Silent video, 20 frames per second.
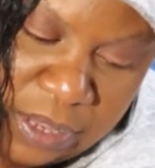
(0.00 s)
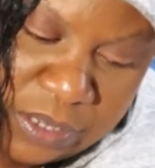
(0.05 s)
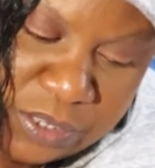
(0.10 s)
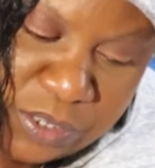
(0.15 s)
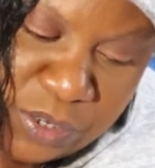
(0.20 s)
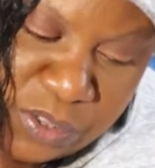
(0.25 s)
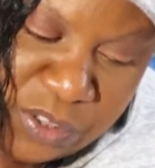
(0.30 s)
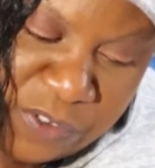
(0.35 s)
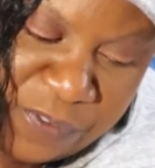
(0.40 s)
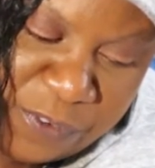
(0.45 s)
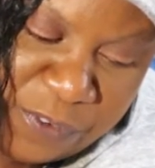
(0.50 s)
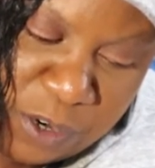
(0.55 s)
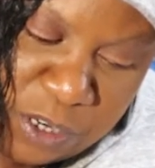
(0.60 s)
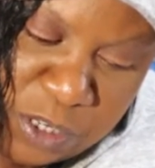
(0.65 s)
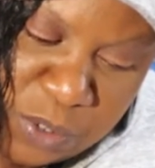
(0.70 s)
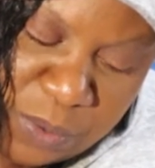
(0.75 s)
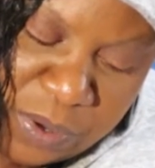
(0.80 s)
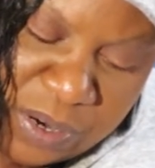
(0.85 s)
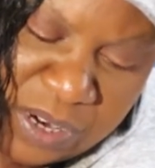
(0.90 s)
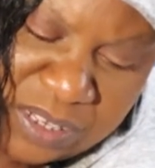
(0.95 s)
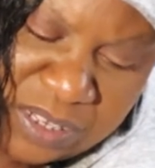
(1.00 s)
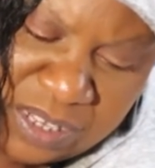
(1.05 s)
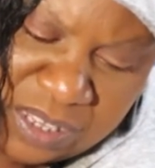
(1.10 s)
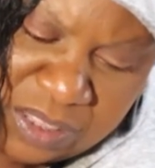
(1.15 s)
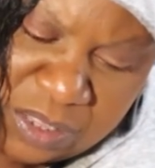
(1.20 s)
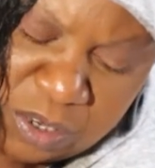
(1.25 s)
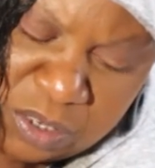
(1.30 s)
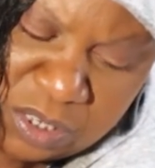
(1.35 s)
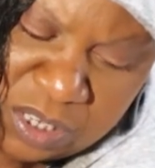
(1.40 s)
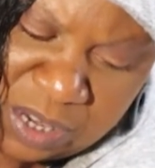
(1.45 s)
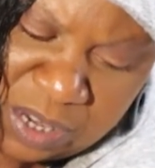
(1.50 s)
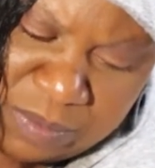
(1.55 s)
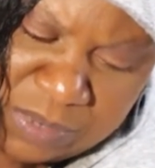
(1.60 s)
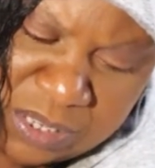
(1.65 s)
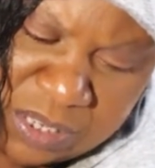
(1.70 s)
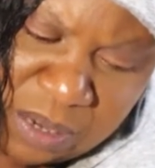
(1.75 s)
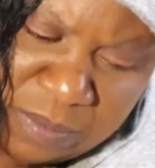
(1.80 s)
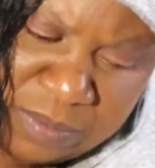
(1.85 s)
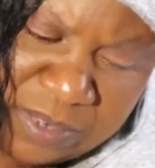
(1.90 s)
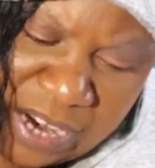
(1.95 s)
So the first one is that there's
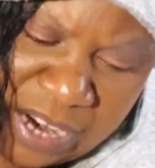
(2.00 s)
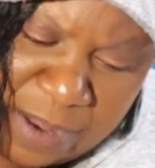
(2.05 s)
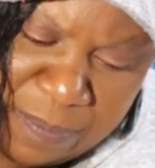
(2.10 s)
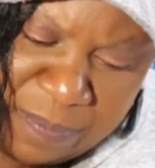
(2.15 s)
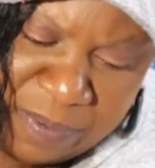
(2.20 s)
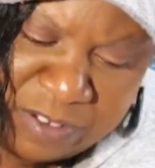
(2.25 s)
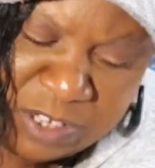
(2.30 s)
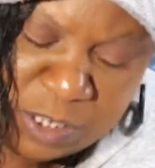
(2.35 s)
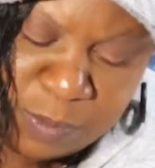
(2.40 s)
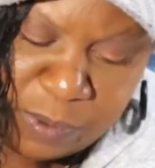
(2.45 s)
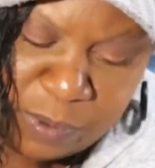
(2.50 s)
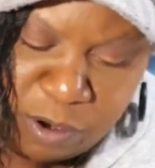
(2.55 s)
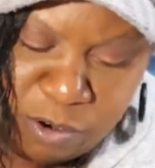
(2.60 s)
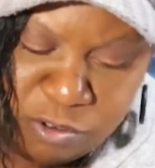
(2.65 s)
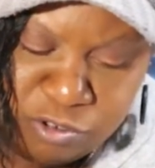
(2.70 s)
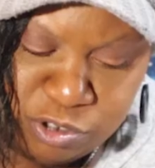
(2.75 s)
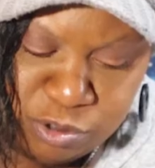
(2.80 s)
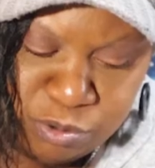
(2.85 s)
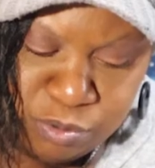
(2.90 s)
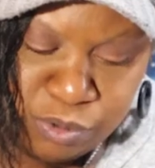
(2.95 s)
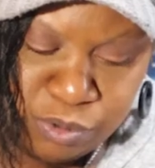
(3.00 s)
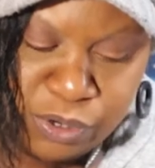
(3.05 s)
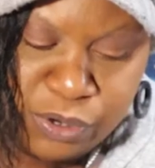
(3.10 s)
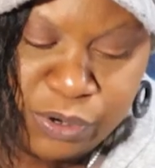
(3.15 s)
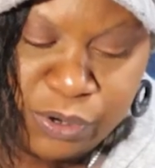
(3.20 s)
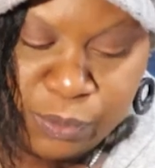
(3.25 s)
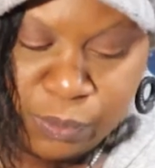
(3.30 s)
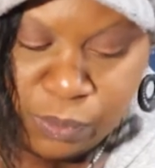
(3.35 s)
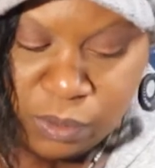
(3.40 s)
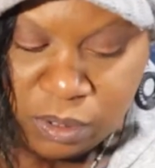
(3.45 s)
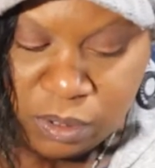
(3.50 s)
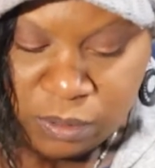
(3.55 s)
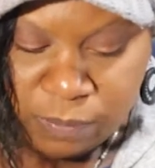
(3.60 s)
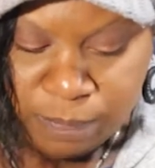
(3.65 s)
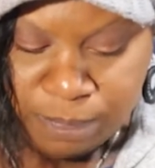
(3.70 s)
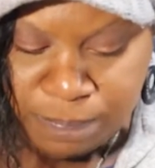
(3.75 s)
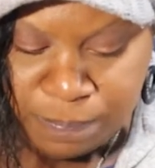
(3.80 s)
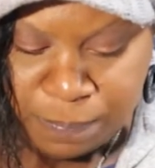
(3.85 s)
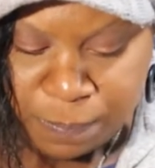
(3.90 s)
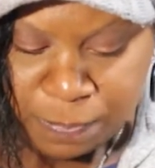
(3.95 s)
some type of spiritual renewal
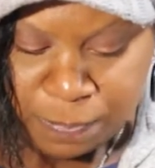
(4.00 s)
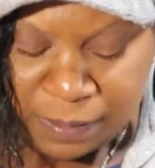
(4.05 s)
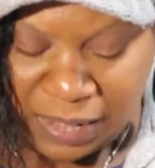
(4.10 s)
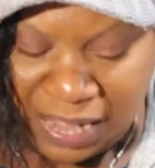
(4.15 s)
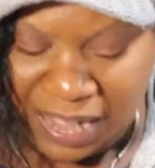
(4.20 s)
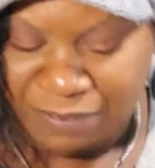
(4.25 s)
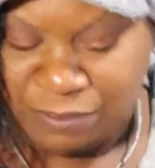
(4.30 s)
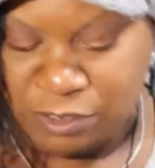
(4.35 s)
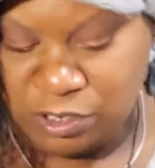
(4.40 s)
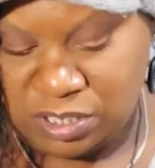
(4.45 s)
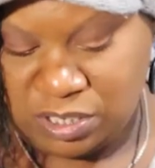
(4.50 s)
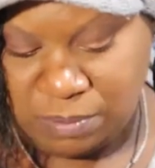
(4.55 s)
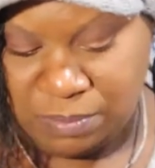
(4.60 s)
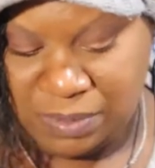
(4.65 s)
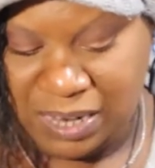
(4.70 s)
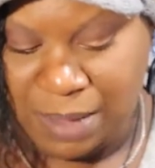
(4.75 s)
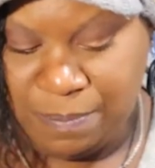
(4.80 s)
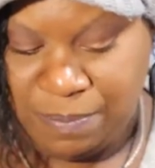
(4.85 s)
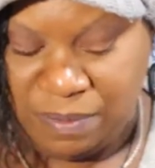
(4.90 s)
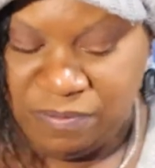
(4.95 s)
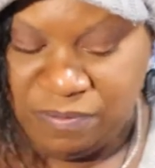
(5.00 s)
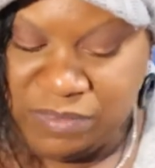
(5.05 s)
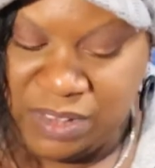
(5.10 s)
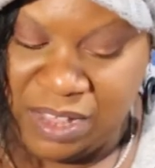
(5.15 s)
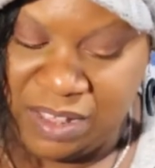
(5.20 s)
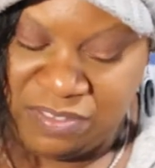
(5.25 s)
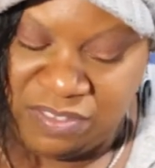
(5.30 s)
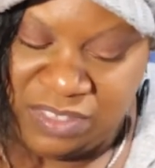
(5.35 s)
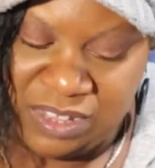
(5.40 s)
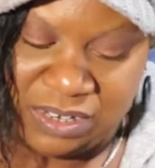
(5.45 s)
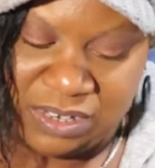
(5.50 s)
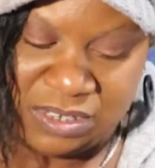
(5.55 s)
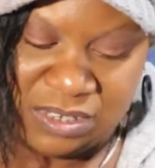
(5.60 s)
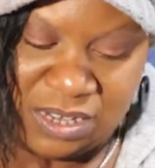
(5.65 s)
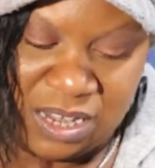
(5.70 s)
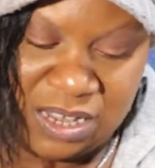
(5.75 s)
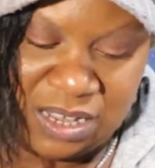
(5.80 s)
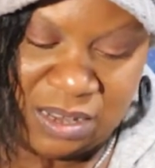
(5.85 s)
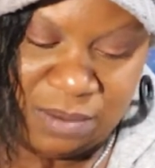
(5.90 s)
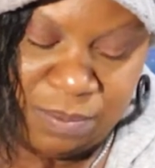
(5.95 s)
after some type of death that has
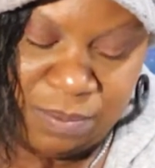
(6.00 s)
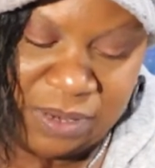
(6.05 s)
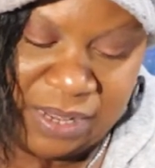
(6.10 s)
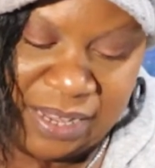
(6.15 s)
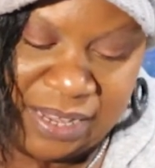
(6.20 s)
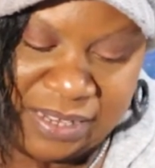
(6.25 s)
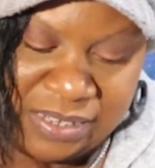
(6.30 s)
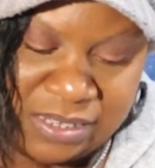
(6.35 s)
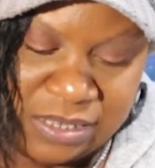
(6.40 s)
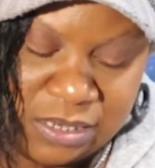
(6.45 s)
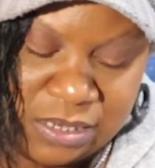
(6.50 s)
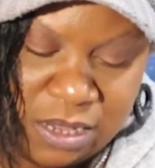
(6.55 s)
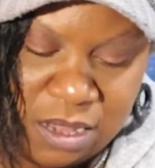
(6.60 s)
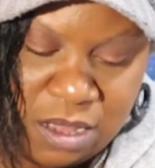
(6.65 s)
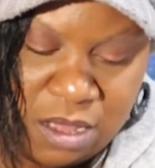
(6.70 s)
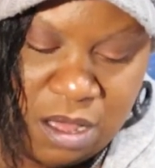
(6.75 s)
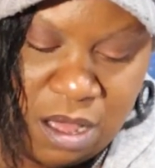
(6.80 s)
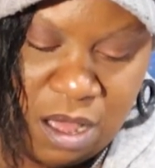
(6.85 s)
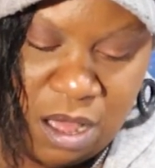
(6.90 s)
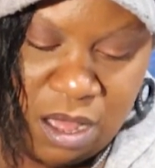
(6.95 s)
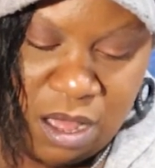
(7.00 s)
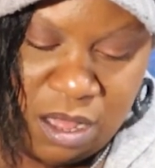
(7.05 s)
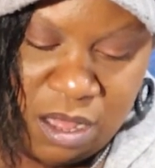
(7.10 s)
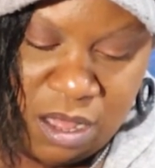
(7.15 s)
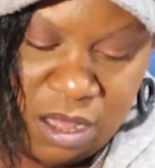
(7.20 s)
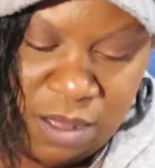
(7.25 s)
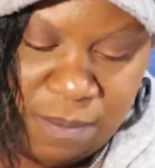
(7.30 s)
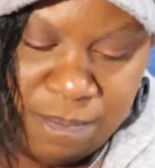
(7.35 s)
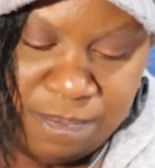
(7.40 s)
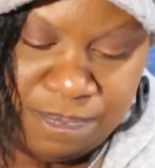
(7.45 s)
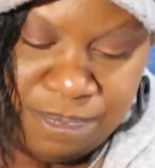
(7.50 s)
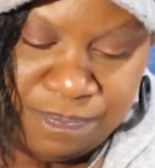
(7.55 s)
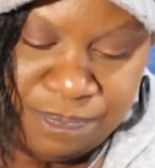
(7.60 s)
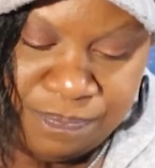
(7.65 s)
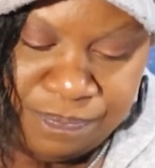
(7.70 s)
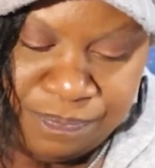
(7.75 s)
taken place. I